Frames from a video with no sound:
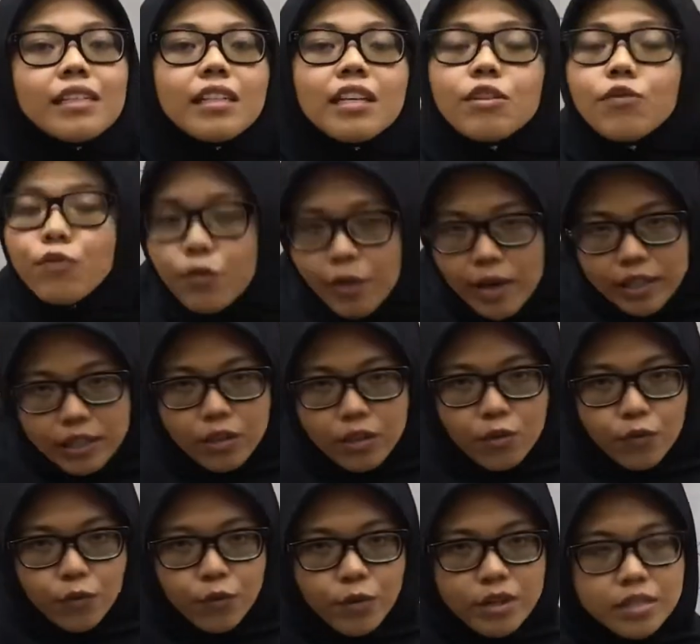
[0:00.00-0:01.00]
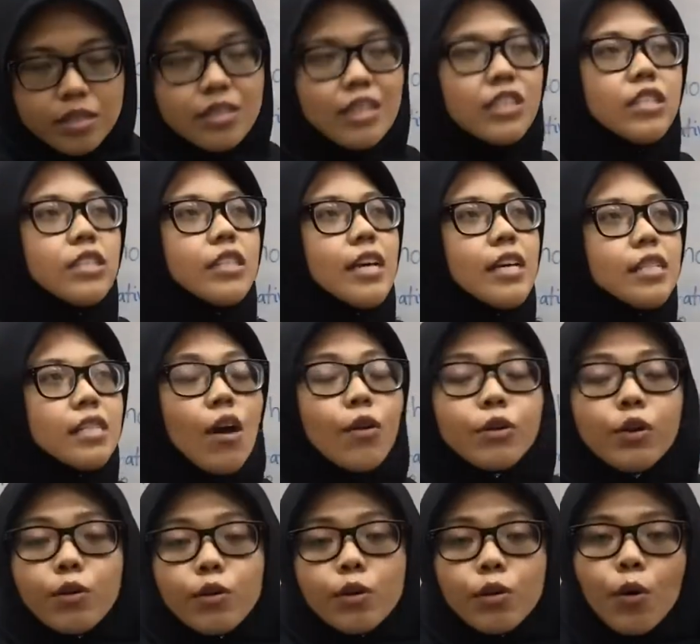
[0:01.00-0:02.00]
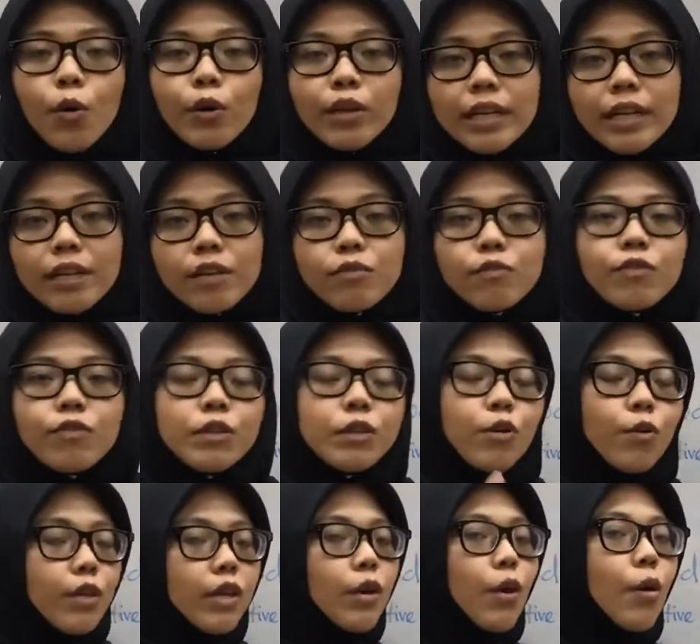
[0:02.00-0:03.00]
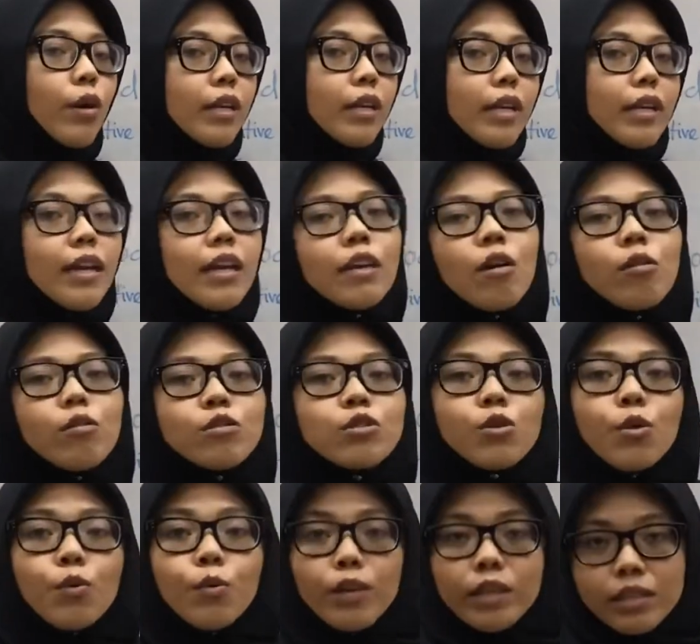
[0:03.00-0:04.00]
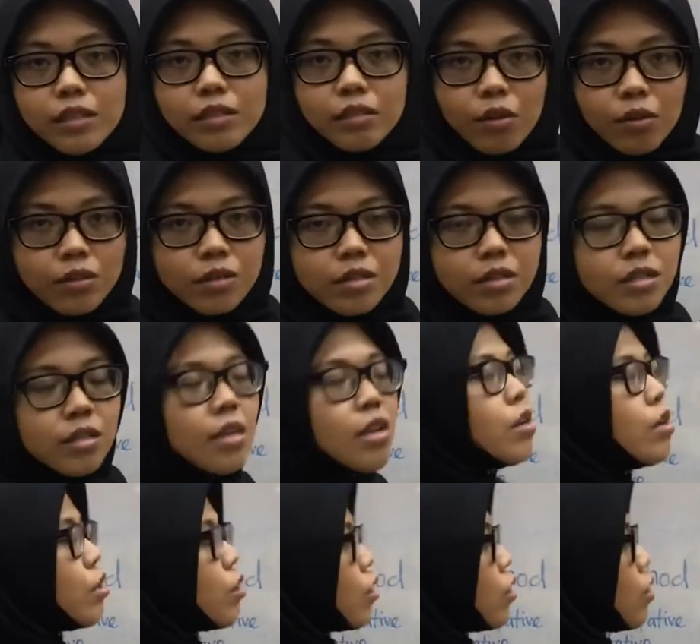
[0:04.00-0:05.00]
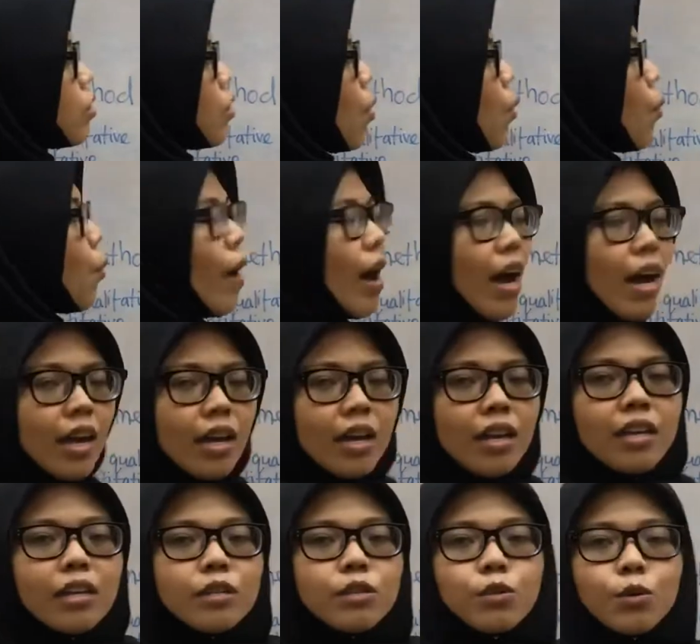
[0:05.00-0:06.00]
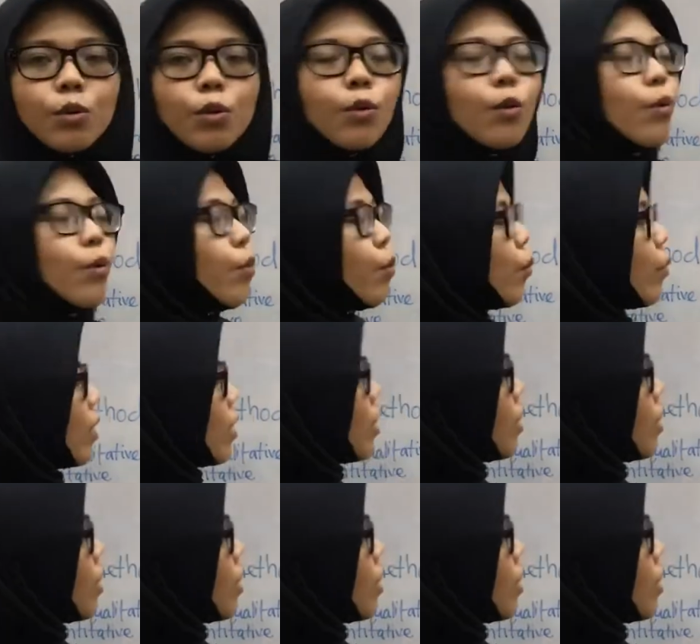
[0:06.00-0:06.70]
in a variety of ways, such as audio recording, video recording, and also written notes. So why do we